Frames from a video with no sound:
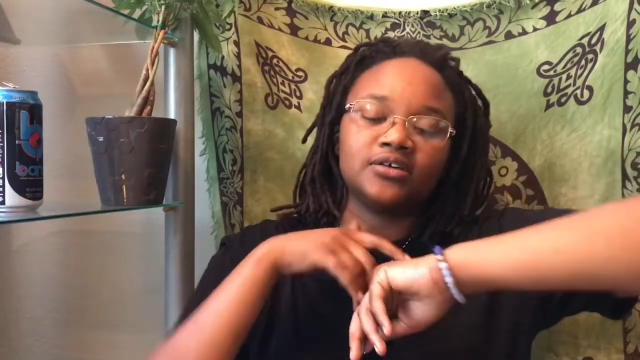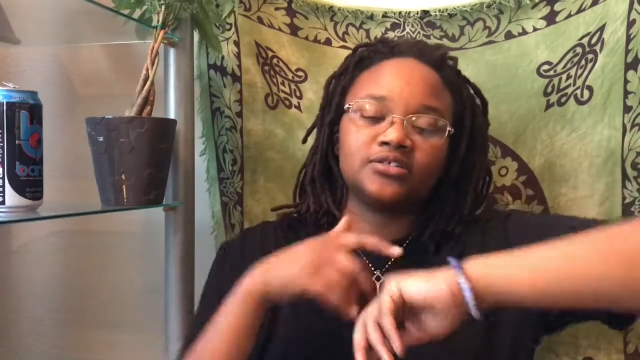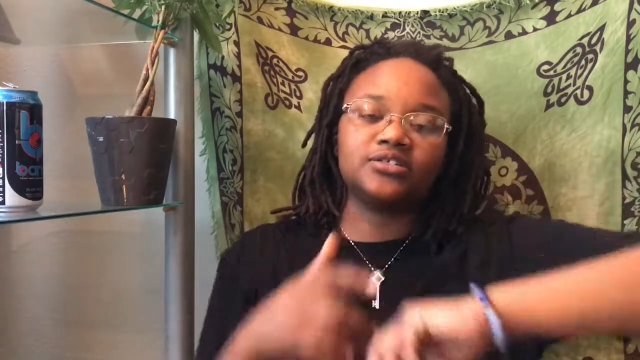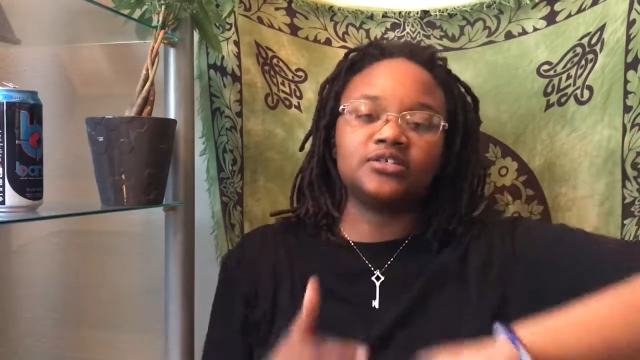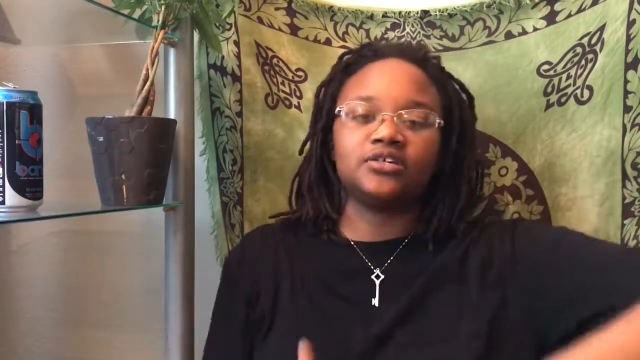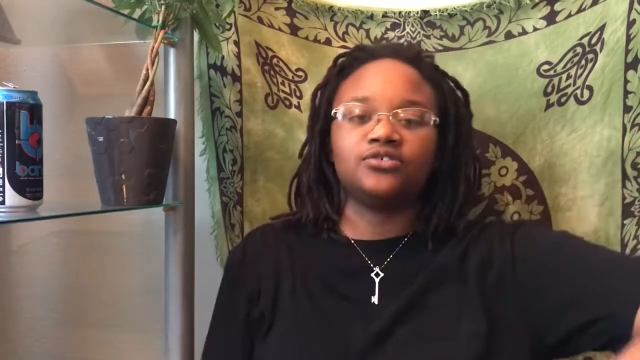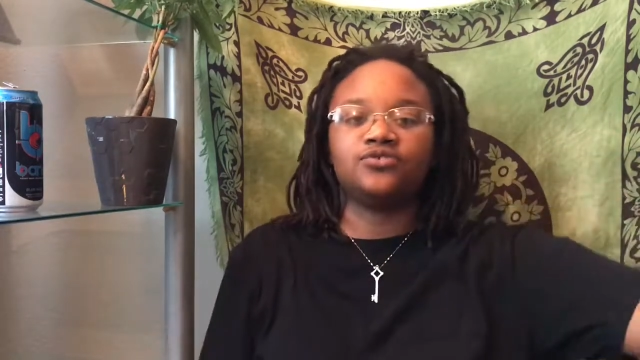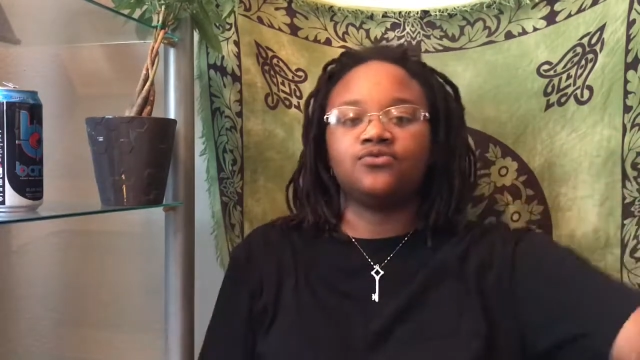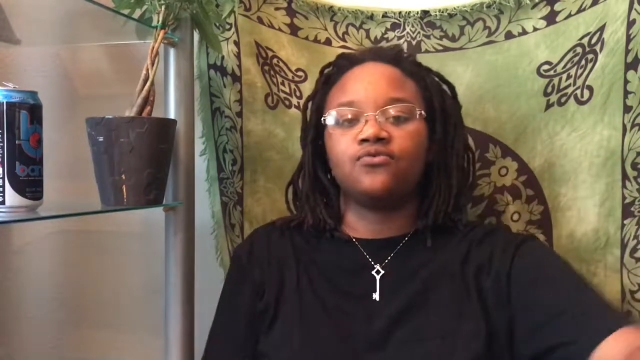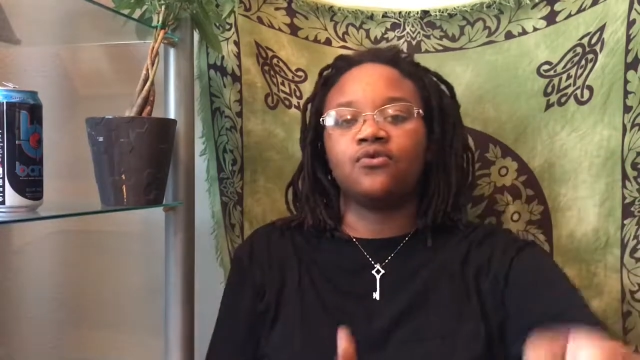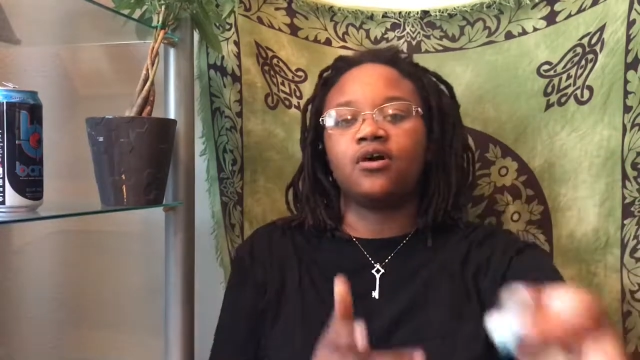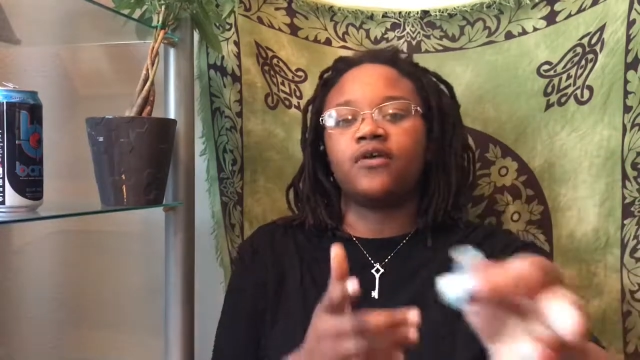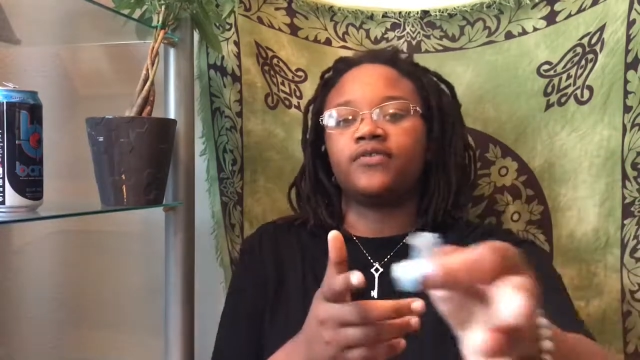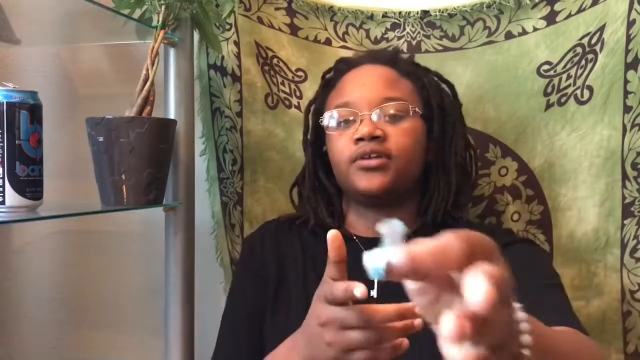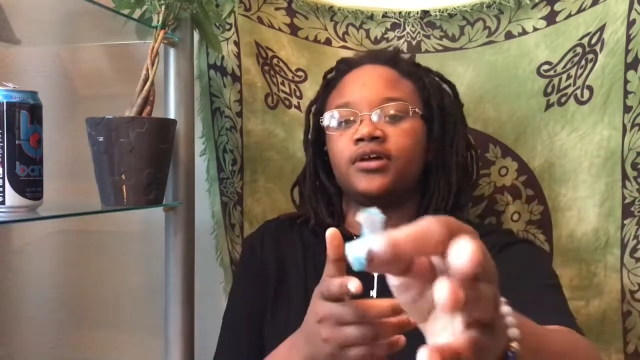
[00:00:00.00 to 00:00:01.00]
see you
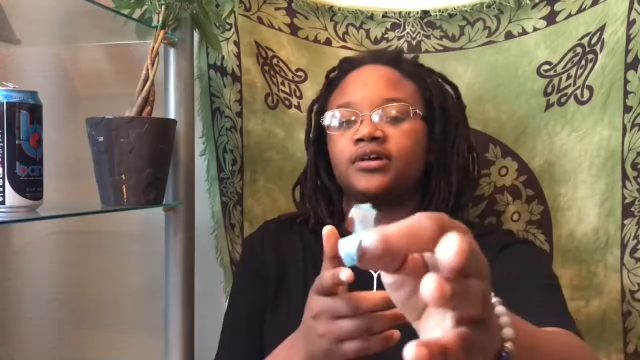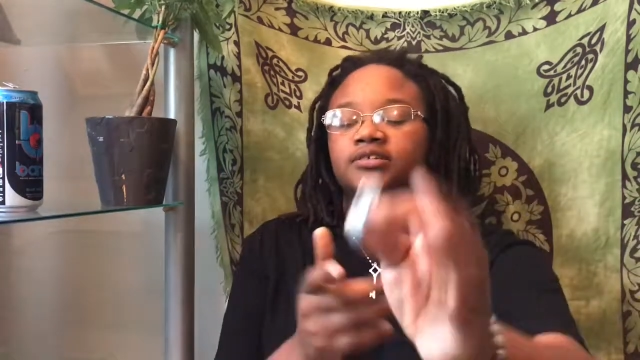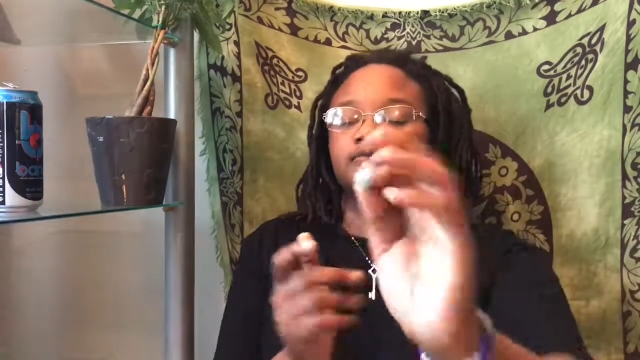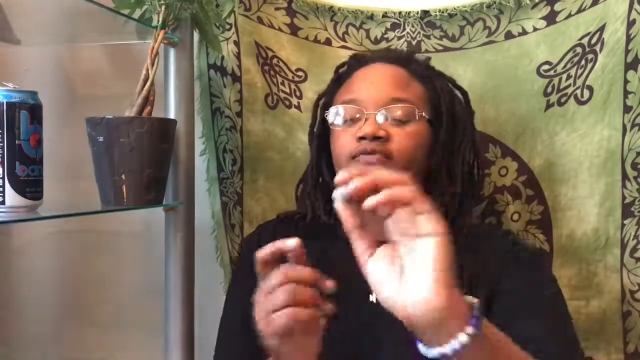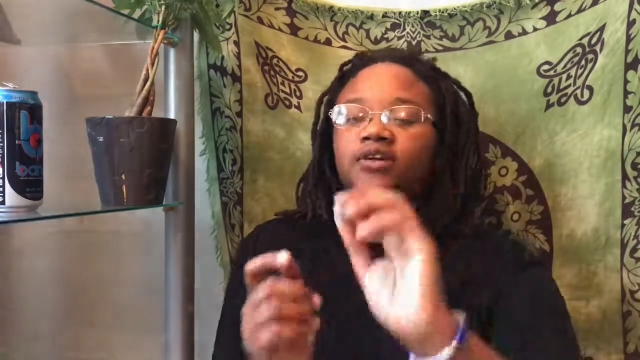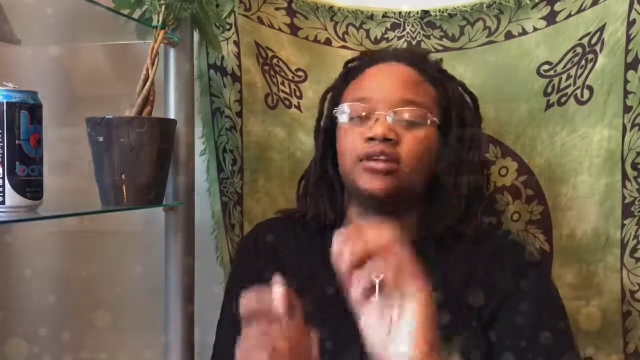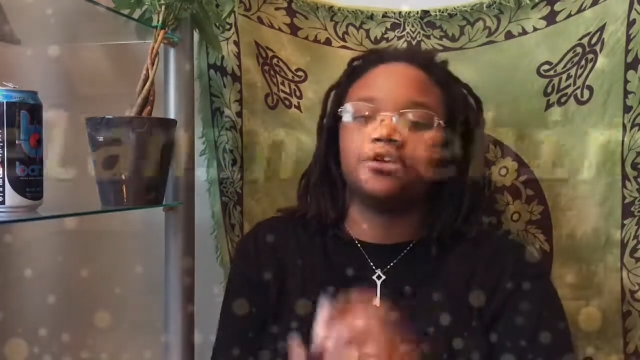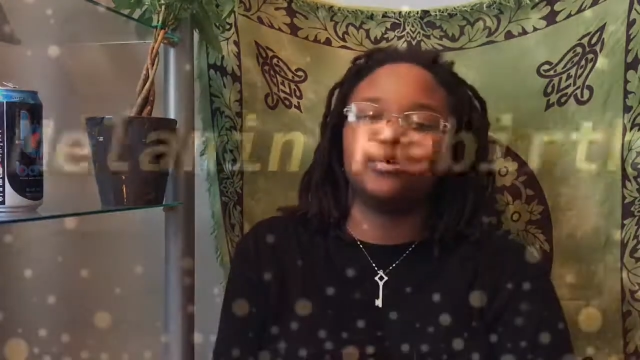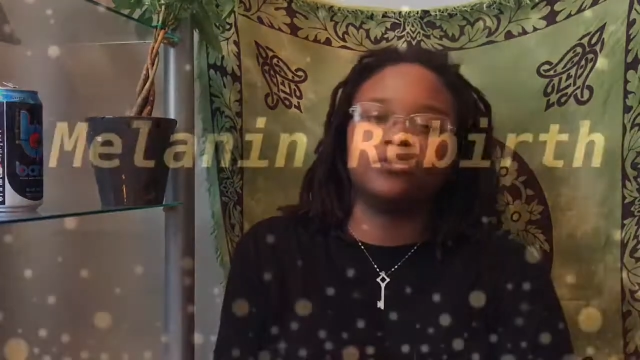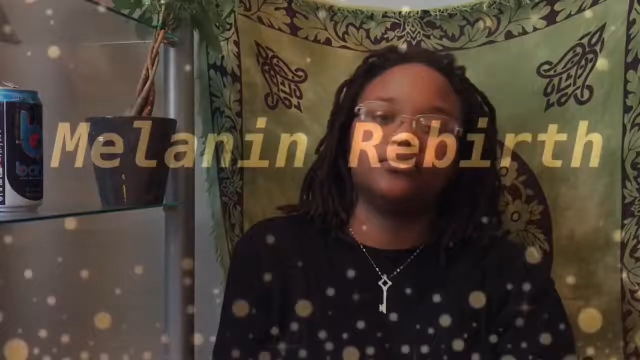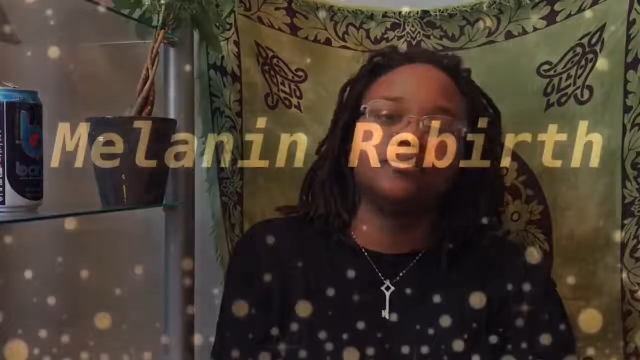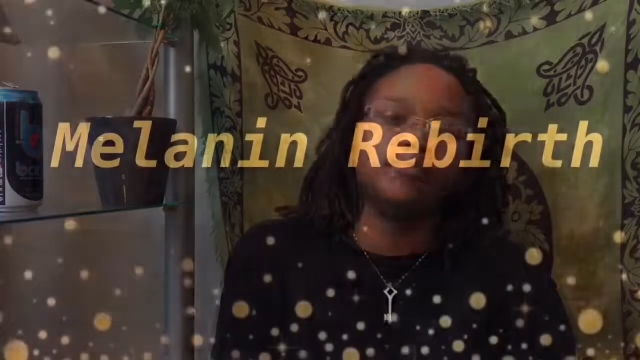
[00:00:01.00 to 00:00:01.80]
on the next video.